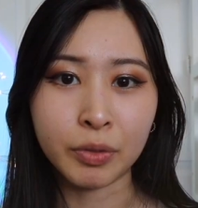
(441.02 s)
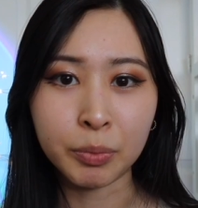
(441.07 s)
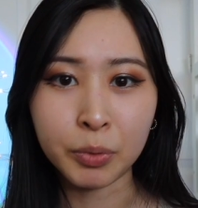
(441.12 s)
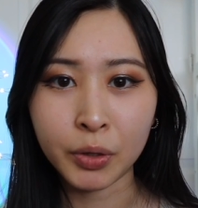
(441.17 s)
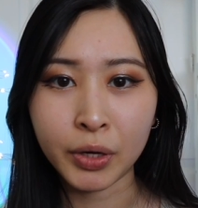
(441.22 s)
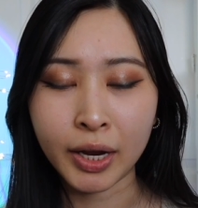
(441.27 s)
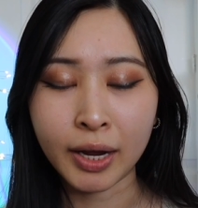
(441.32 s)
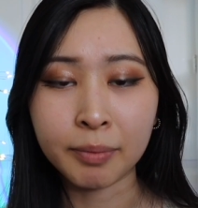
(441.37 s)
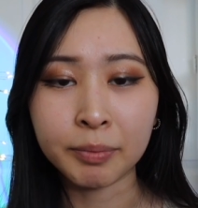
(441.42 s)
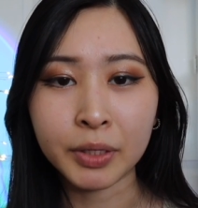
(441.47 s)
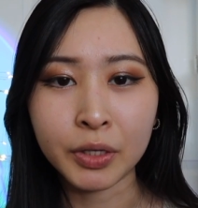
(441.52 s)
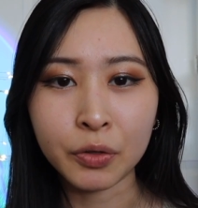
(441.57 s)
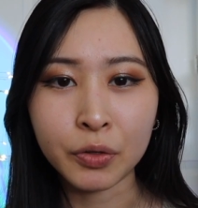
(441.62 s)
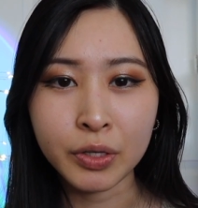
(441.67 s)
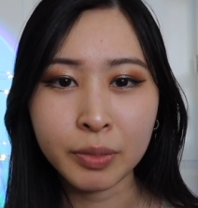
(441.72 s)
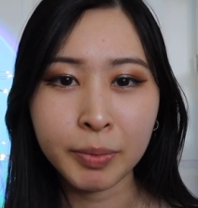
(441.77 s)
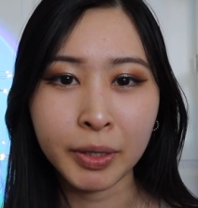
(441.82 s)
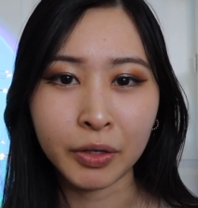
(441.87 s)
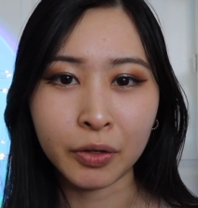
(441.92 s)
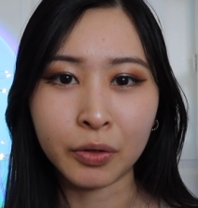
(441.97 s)
the bootcamp using
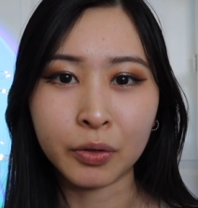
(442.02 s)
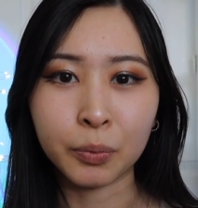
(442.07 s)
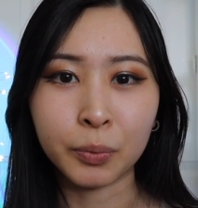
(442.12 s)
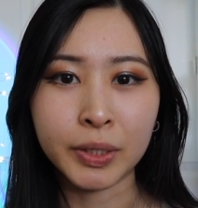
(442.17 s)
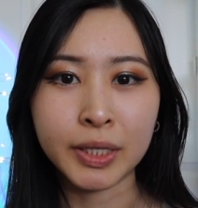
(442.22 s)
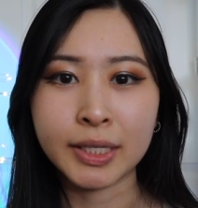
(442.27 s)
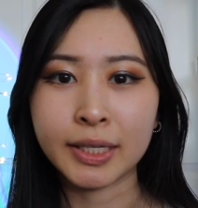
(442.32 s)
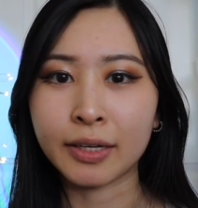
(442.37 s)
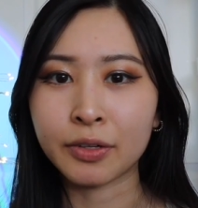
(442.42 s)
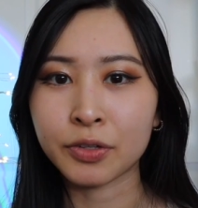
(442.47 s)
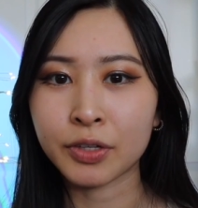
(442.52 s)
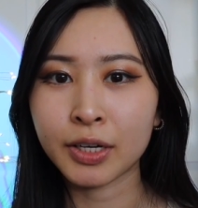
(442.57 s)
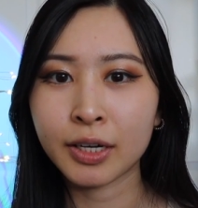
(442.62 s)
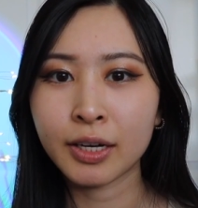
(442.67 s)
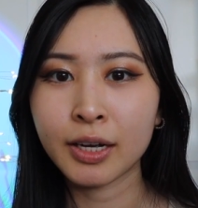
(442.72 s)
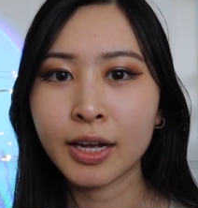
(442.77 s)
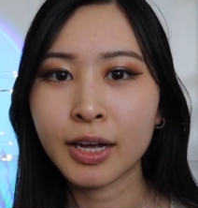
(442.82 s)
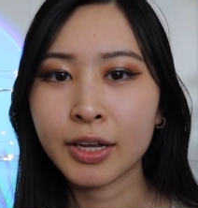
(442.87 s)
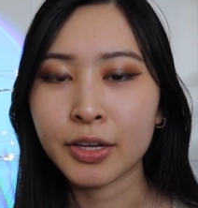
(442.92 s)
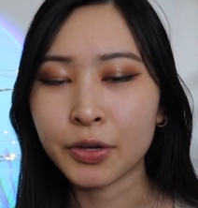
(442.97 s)
my code WITHSANDRA,
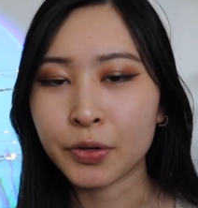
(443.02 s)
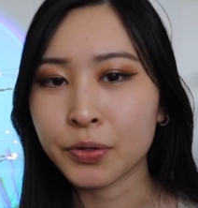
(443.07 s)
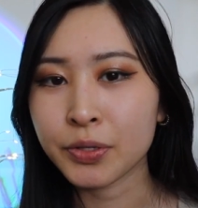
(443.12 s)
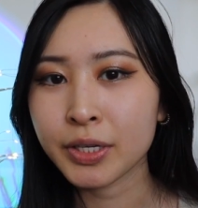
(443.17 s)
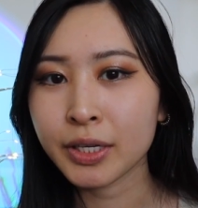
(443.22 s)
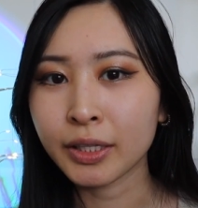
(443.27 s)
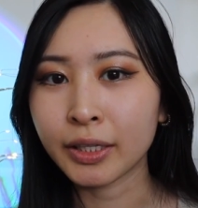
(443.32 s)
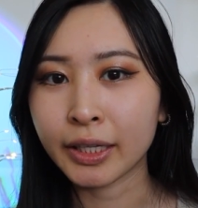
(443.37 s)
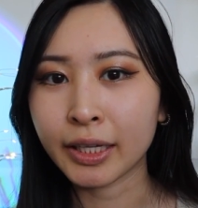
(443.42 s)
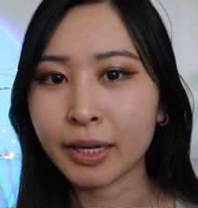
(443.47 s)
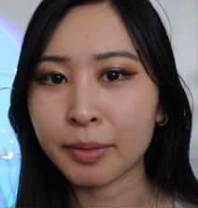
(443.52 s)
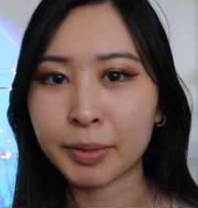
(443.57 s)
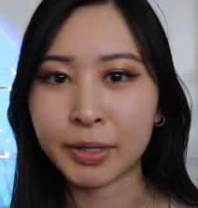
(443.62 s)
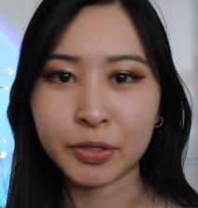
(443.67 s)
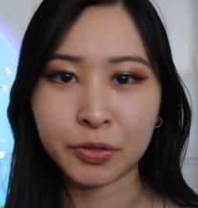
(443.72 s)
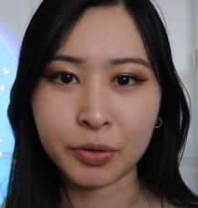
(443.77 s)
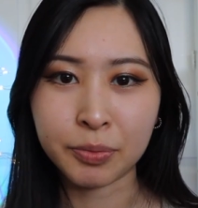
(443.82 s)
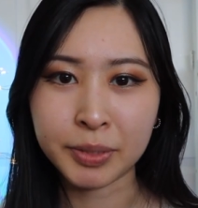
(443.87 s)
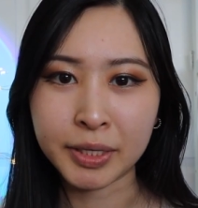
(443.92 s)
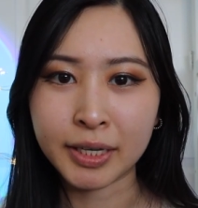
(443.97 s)
using the link in my
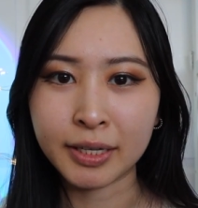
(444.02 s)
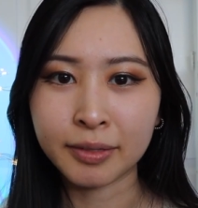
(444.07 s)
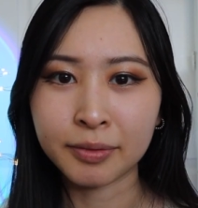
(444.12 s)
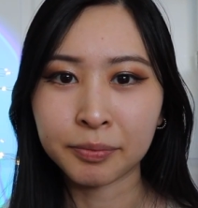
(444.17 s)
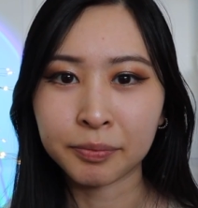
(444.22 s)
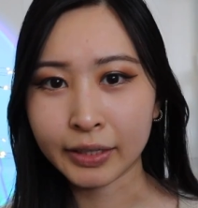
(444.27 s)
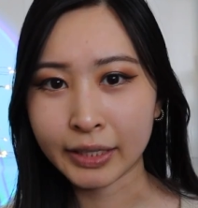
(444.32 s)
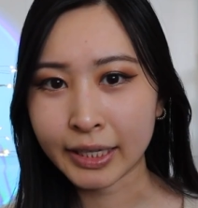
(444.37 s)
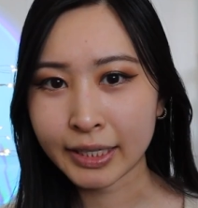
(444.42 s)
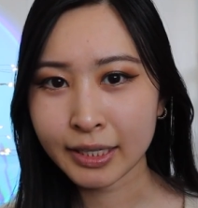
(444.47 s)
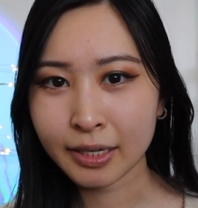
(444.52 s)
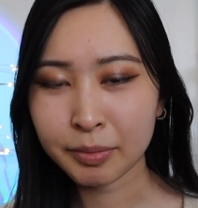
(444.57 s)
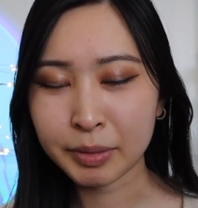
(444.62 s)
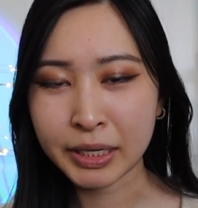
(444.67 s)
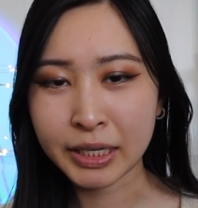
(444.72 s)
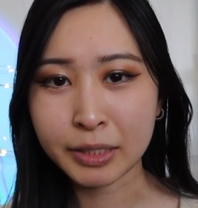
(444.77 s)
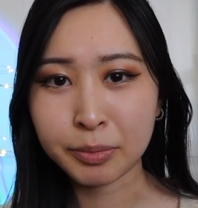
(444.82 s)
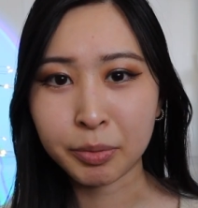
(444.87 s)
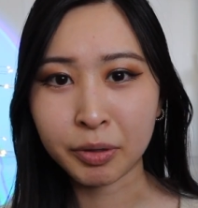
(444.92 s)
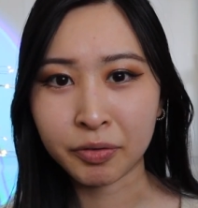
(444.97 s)
description. All right, next up
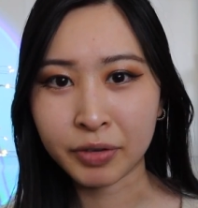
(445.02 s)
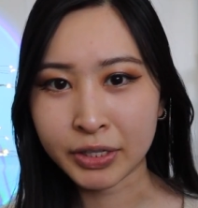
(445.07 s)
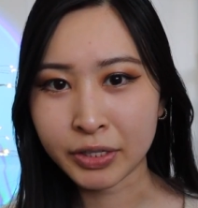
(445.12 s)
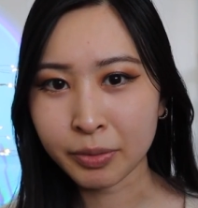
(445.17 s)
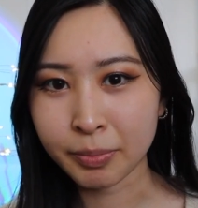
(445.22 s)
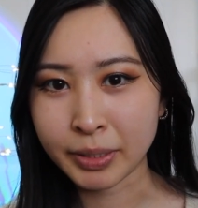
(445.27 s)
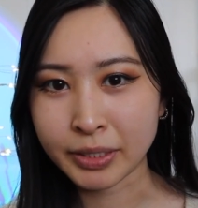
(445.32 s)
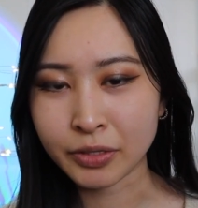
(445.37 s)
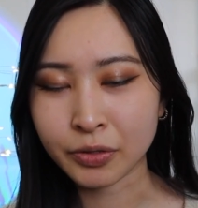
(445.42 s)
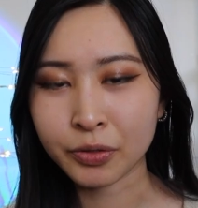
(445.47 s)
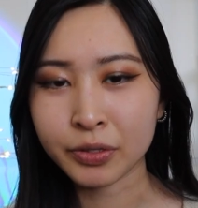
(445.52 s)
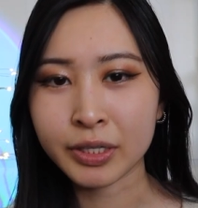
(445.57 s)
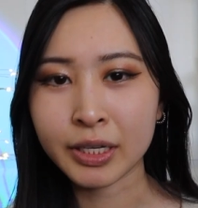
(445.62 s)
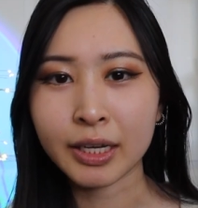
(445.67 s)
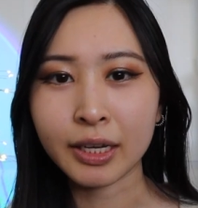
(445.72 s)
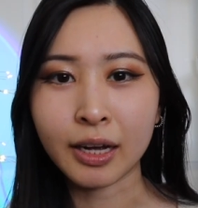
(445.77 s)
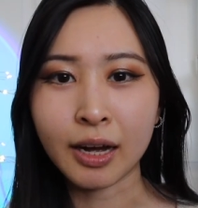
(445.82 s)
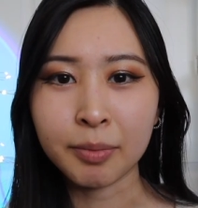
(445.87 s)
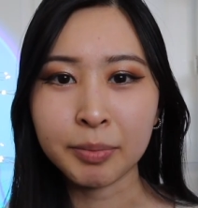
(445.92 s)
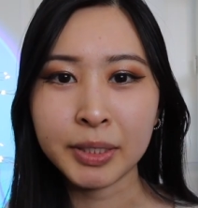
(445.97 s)
is Professor Messer's
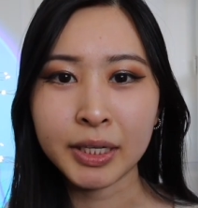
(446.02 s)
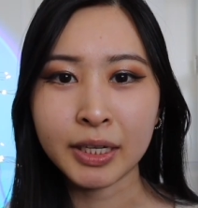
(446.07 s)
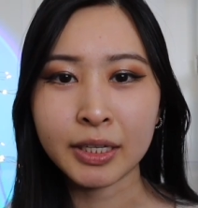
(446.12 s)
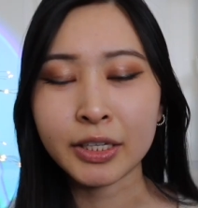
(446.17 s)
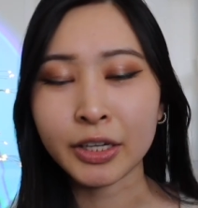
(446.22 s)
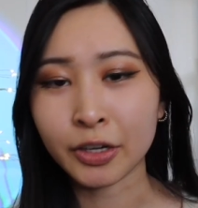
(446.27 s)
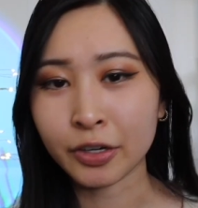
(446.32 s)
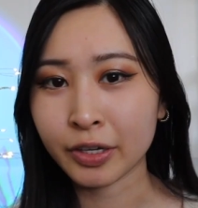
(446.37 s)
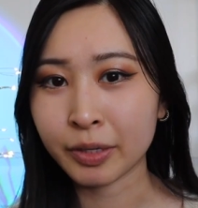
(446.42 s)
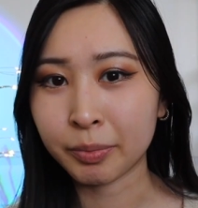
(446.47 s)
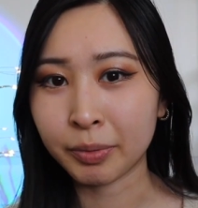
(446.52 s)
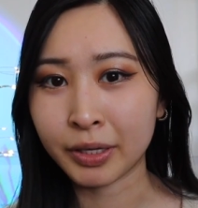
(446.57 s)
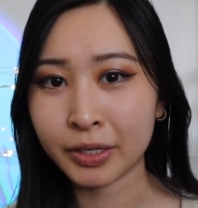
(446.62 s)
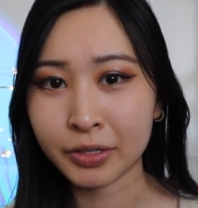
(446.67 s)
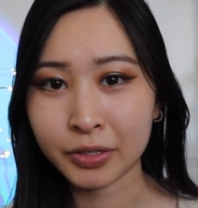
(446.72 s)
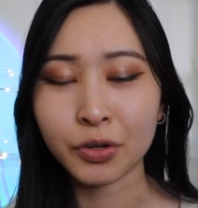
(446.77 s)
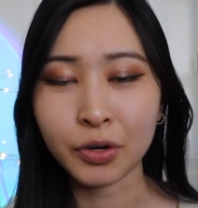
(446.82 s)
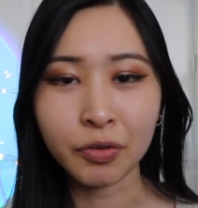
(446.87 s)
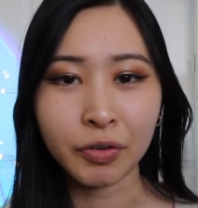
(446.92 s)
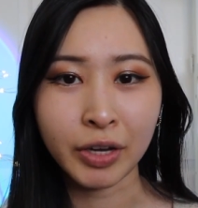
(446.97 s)
CompTIA Security Plus
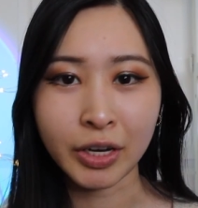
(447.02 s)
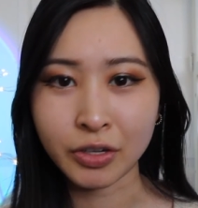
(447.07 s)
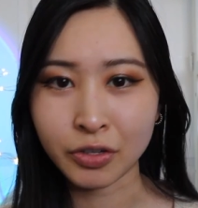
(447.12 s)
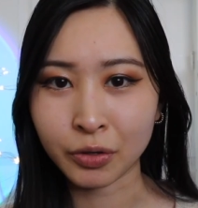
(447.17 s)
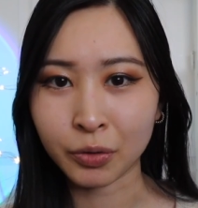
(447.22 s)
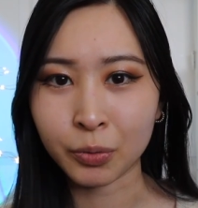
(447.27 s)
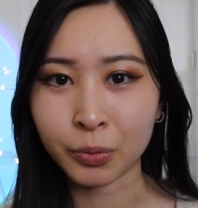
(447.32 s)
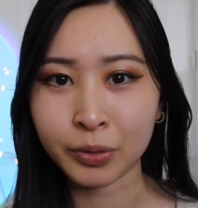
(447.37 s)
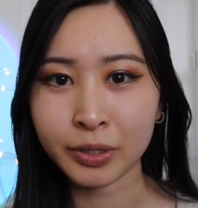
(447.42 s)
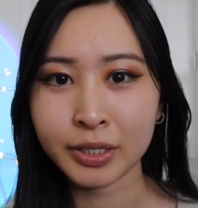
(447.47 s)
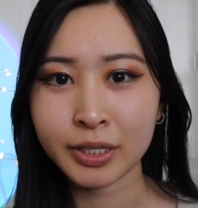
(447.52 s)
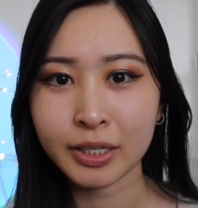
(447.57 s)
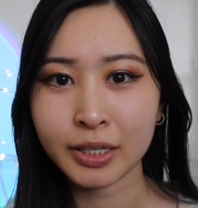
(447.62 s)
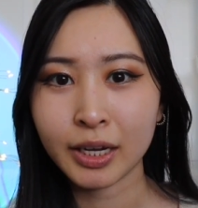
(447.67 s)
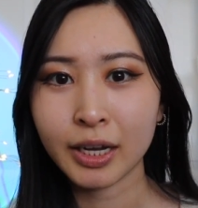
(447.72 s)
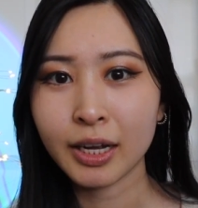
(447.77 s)
certification course.